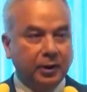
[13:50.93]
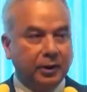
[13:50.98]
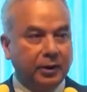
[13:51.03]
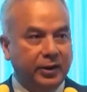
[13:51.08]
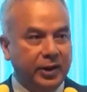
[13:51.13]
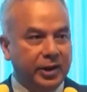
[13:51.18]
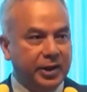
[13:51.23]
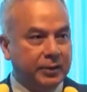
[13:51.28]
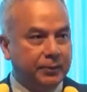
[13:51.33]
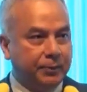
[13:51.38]

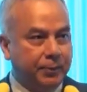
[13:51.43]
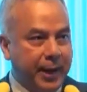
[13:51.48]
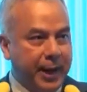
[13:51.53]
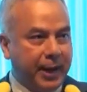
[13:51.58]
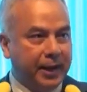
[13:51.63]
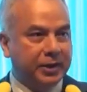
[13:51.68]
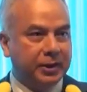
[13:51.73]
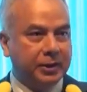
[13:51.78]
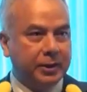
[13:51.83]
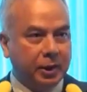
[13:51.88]
This
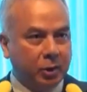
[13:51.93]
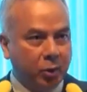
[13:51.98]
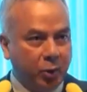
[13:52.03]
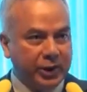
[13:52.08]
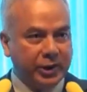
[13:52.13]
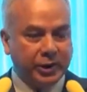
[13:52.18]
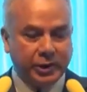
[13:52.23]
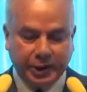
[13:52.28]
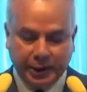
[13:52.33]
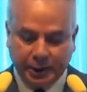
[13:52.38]
begs the
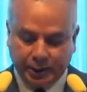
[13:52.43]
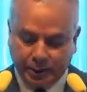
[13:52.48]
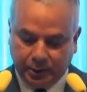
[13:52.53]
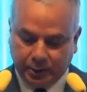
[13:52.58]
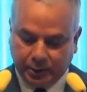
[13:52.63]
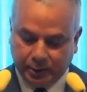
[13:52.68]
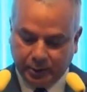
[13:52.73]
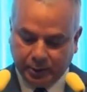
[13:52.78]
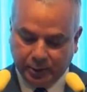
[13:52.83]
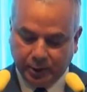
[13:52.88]
question
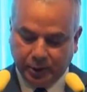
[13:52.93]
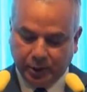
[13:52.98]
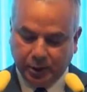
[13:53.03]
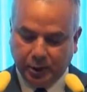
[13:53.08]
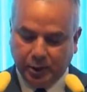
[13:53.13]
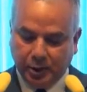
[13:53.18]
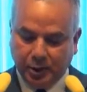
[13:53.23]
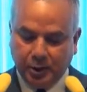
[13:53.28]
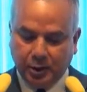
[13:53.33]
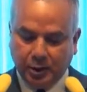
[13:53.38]

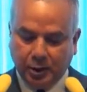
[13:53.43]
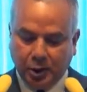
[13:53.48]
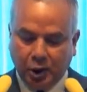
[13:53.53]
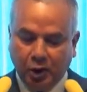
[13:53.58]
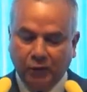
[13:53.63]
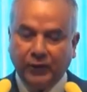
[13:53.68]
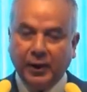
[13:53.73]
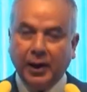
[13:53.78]
of